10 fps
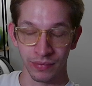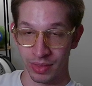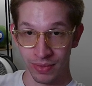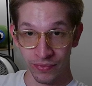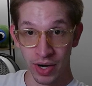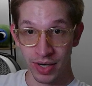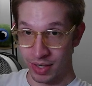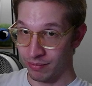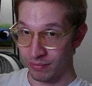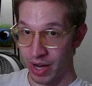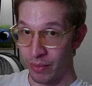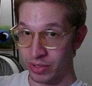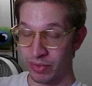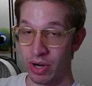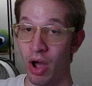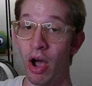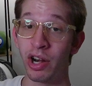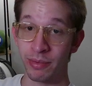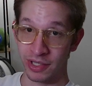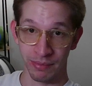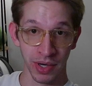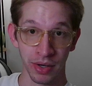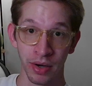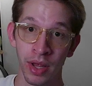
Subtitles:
Friday, I was 100% better.